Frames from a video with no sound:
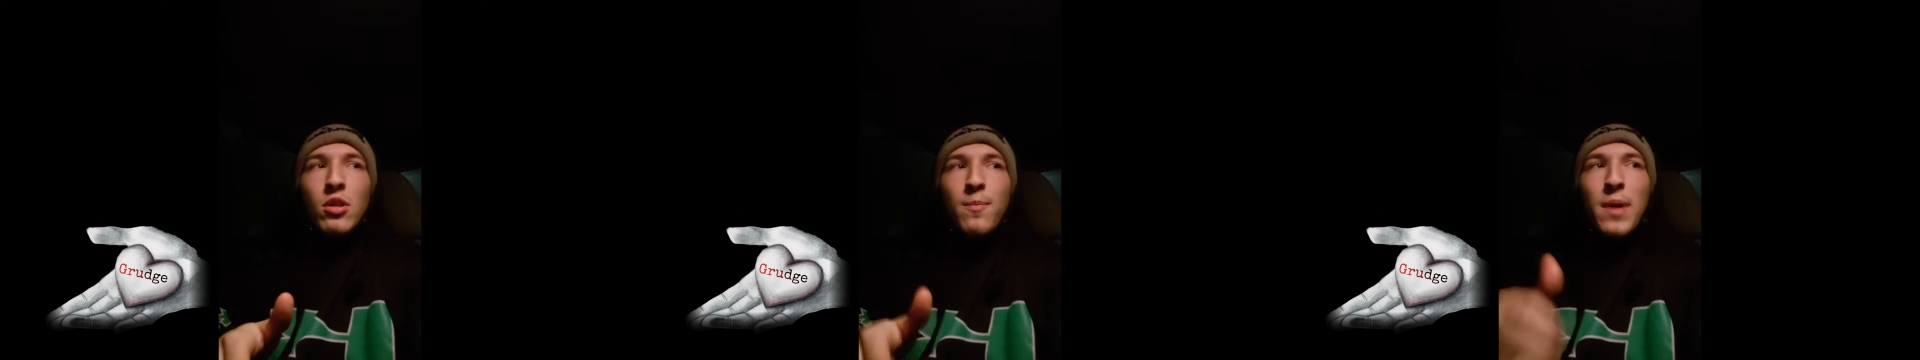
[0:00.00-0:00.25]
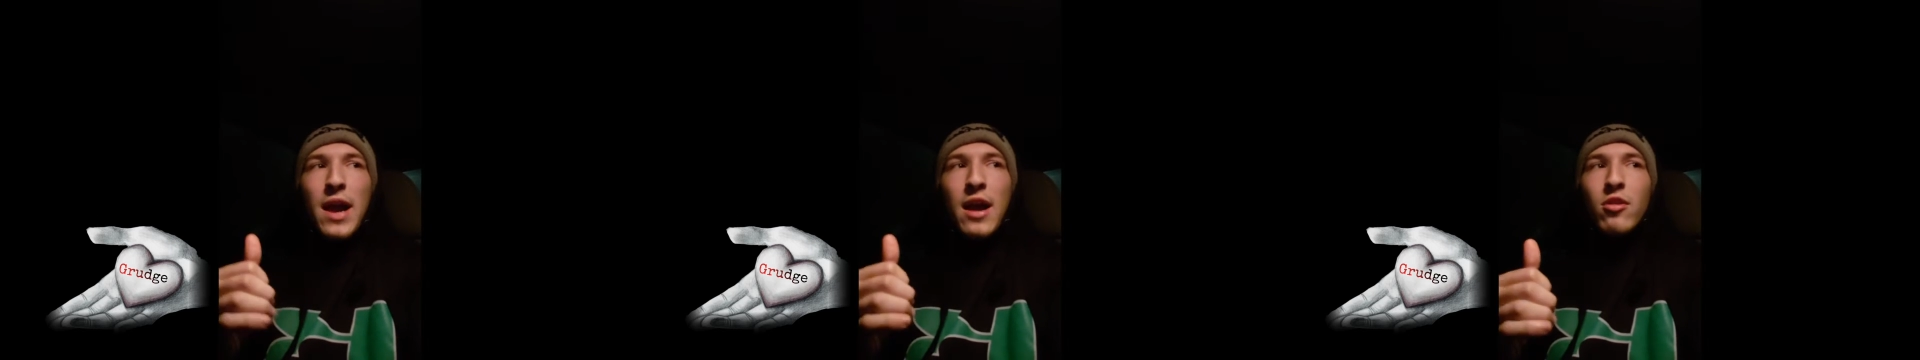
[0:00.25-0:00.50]
the
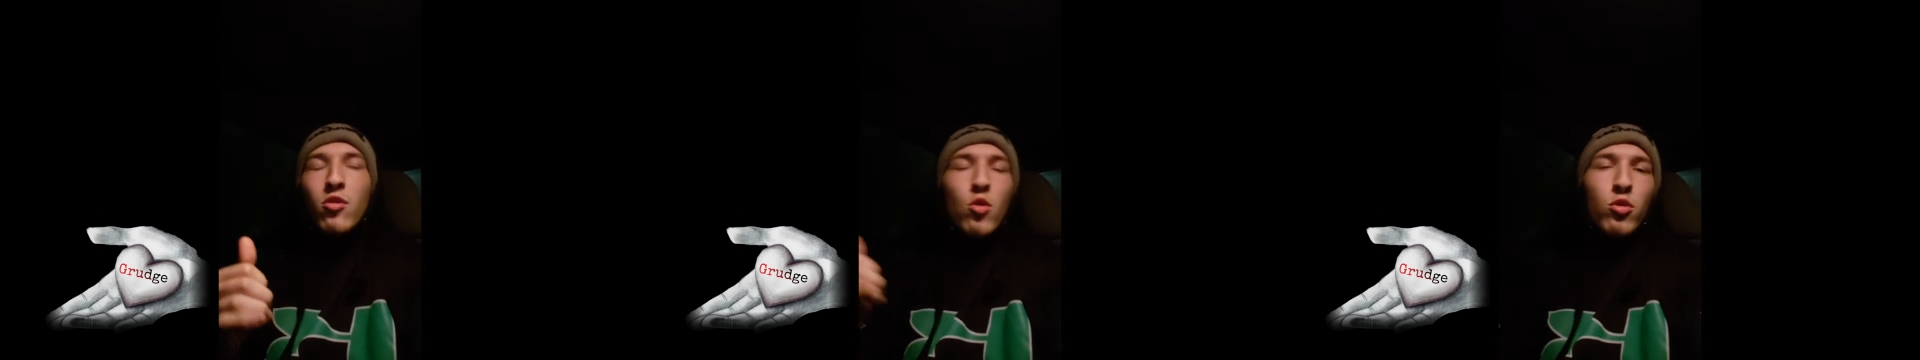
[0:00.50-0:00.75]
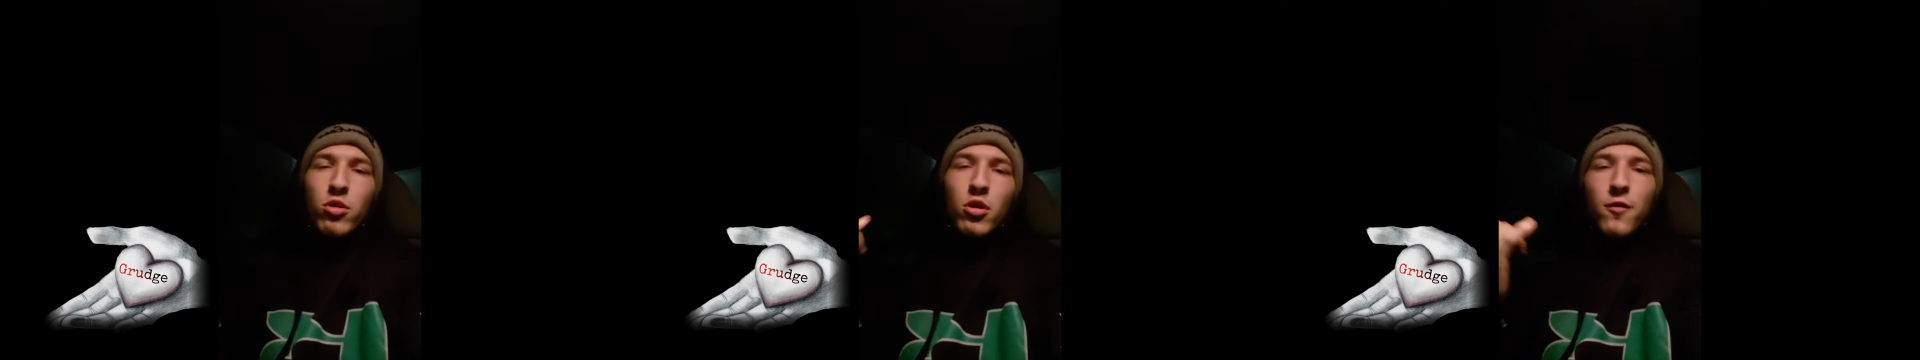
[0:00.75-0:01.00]
past
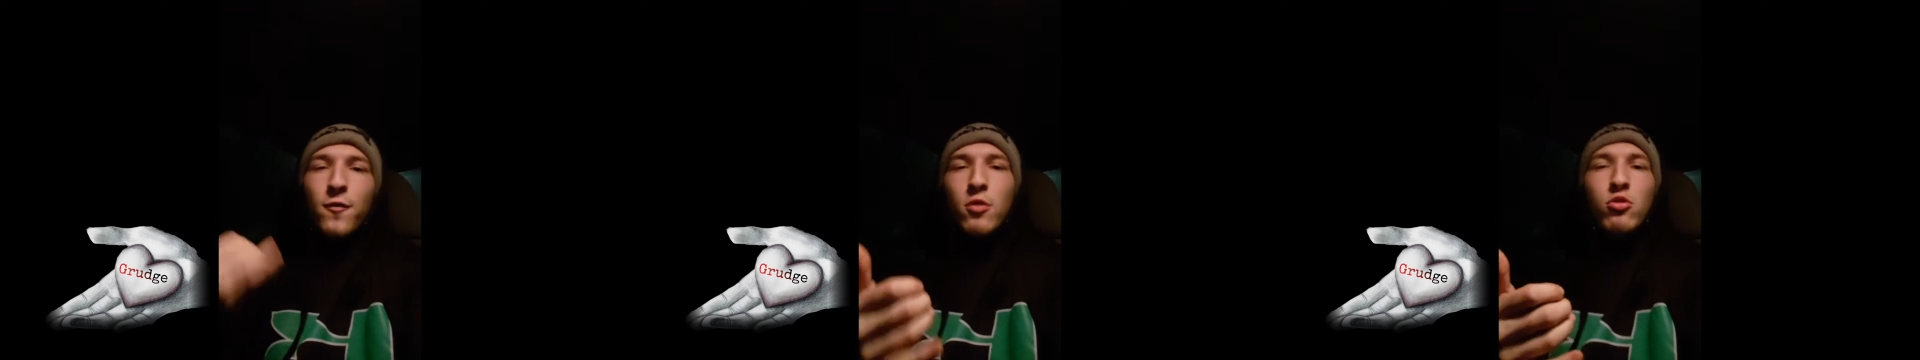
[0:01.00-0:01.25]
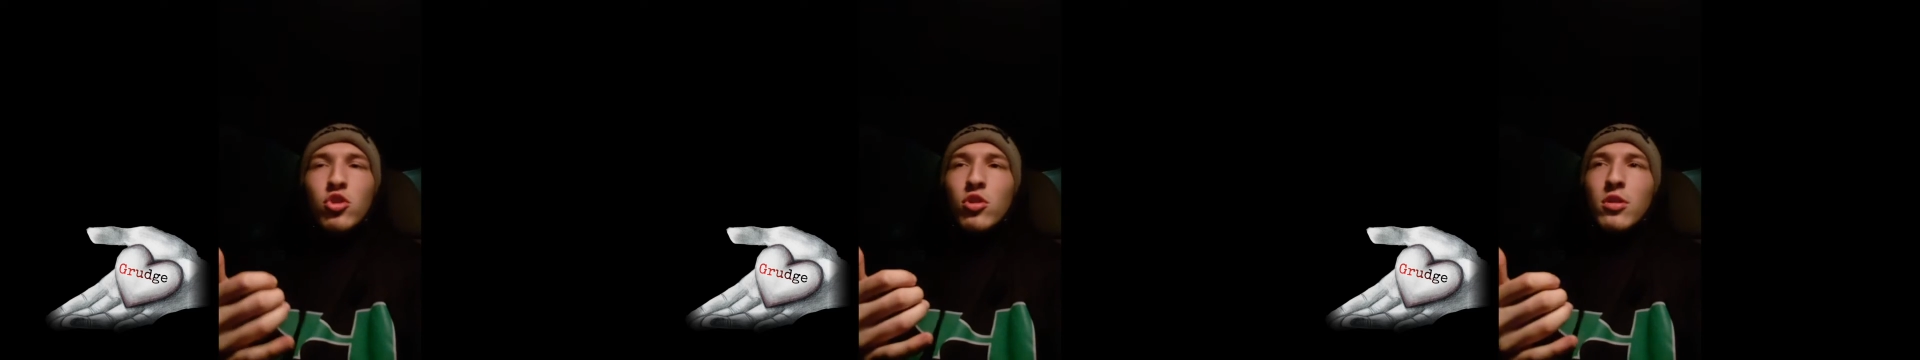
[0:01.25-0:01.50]
holds their
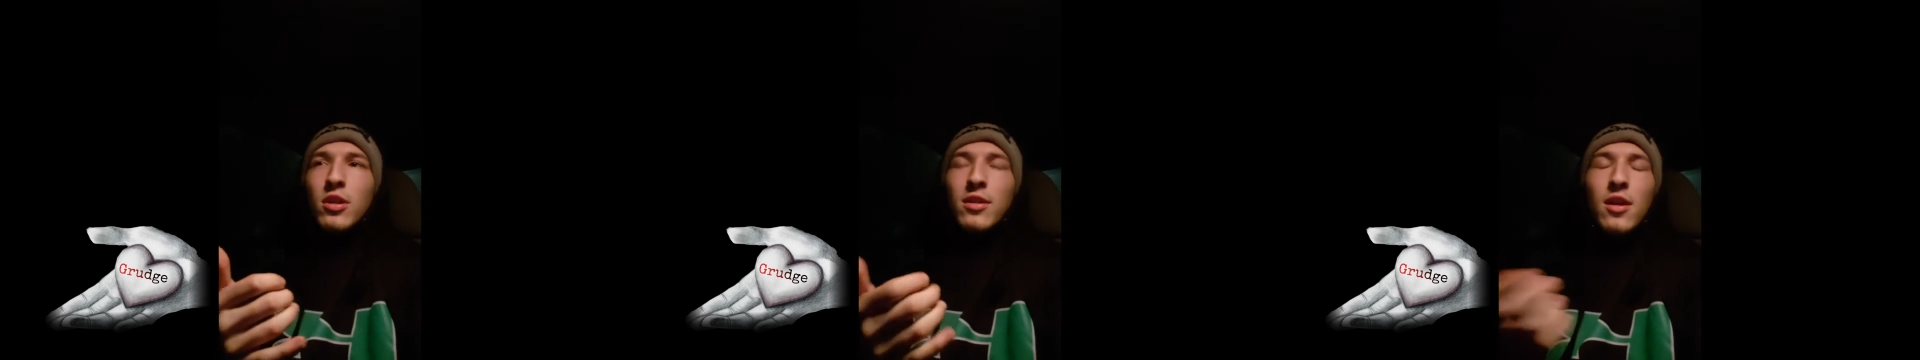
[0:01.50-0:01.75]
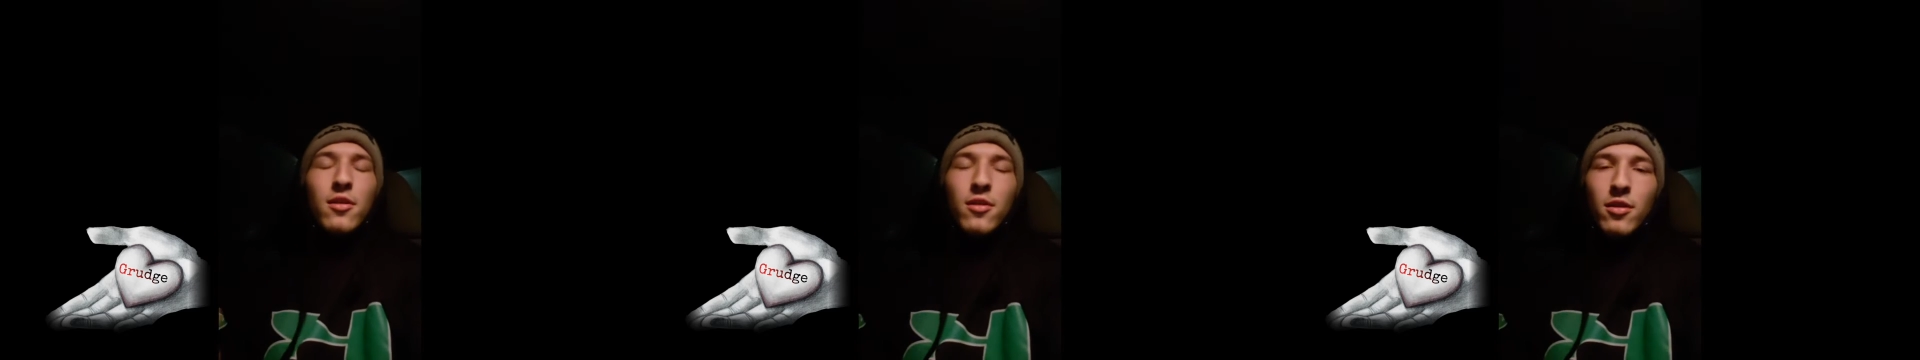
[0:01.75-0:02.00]
future and it
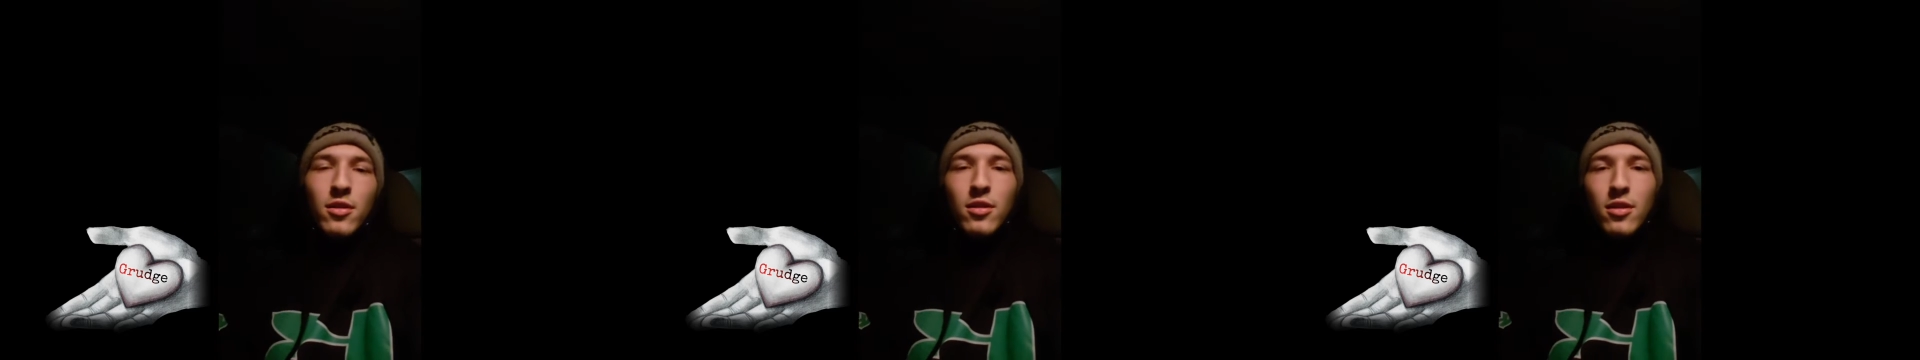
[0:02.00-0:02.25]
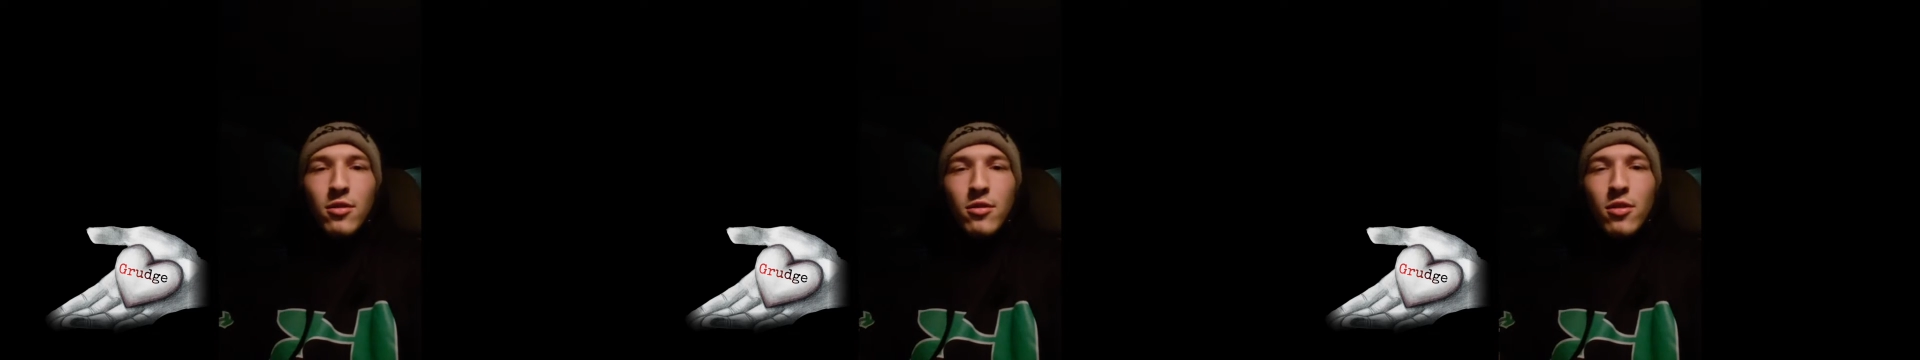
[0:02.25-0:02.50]
doesn't.
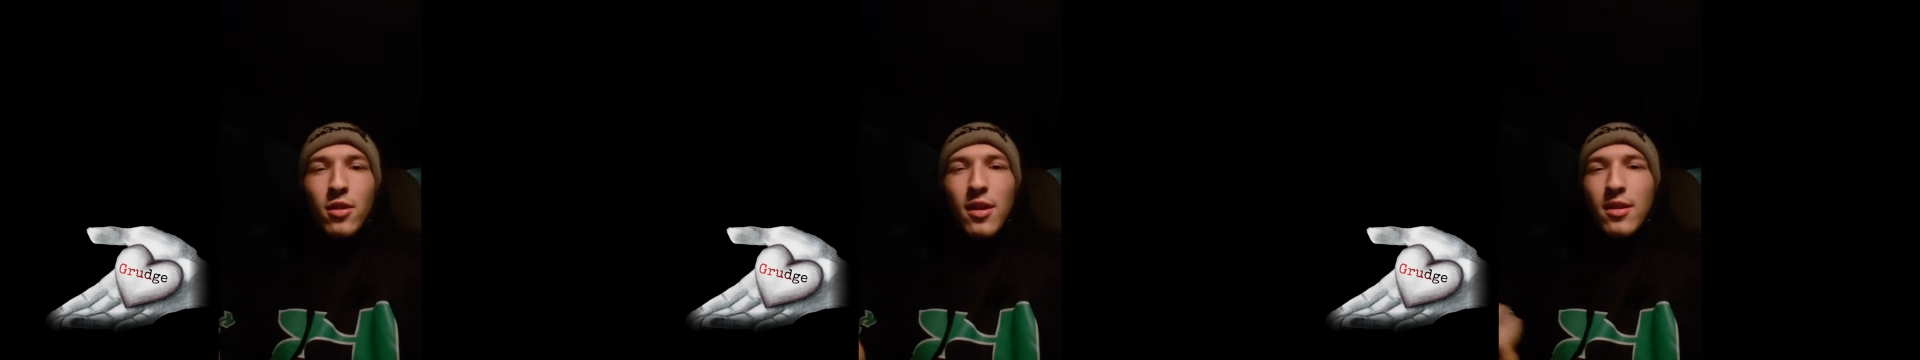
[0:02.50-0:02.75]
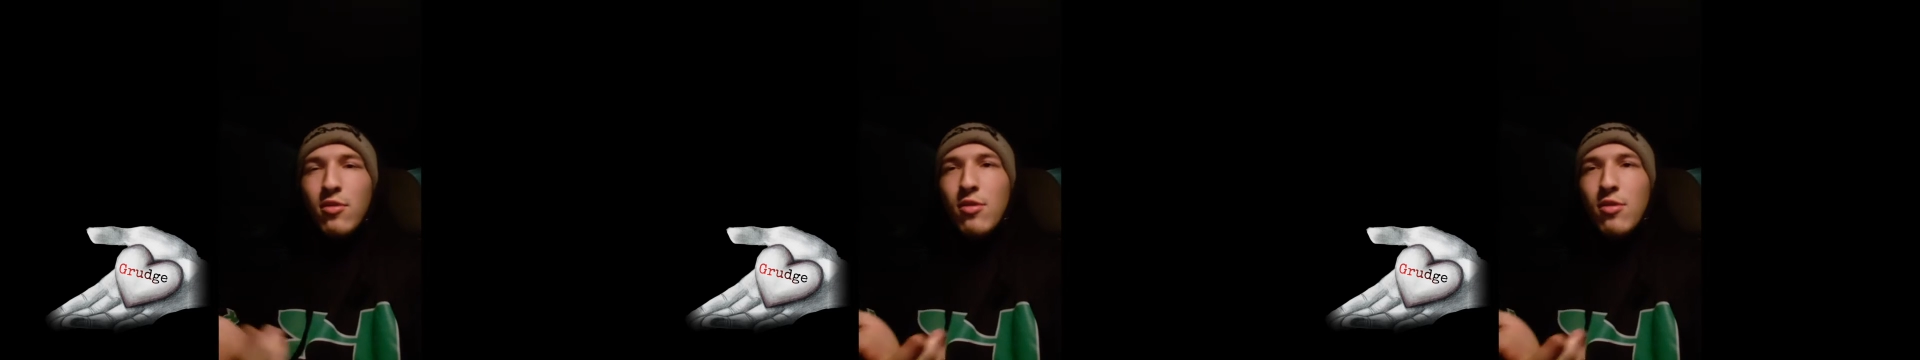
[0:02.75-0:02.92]
You understand?